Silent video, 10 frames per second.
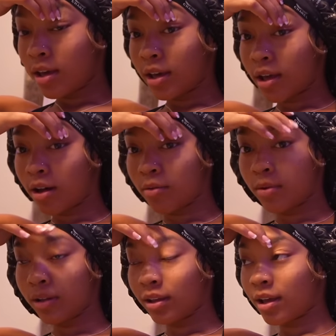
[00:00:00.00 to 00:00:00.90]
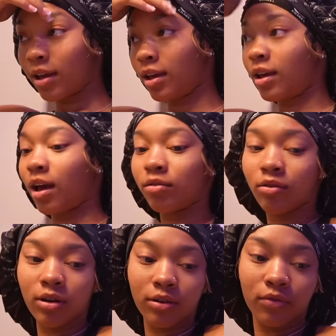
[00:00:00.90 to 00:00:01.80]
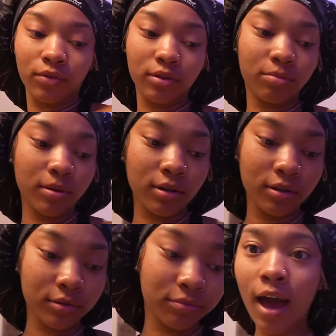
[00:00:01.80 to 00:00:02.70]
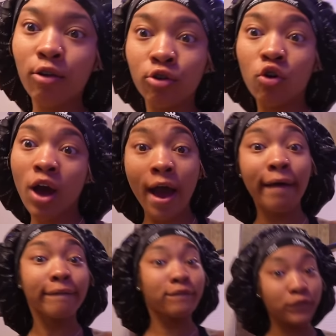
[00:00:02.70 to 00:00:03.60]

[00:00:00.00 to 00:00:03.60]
Y'all, what the heck? I don't know how to feel, bro. I don't know how